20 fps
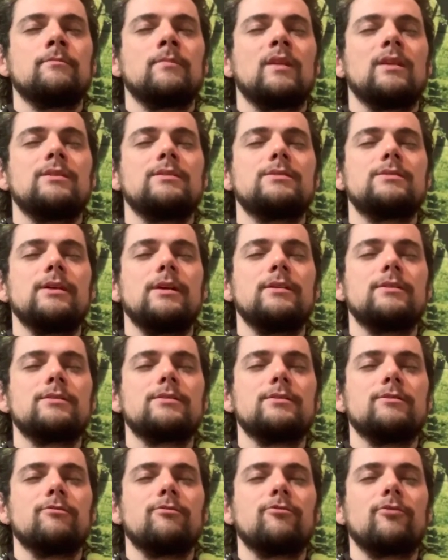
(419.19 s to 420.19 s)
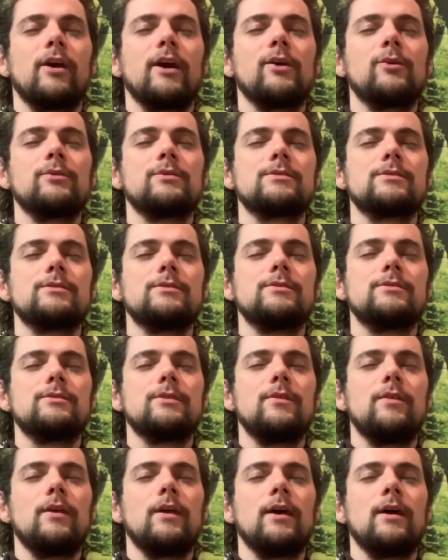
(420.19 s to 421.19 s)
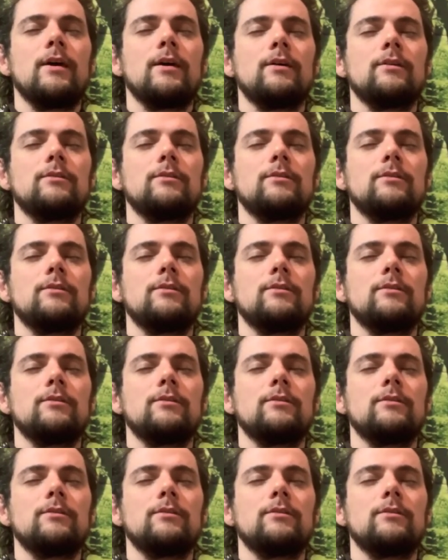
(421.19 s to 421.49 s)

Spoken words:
Scents and fragrances in the air.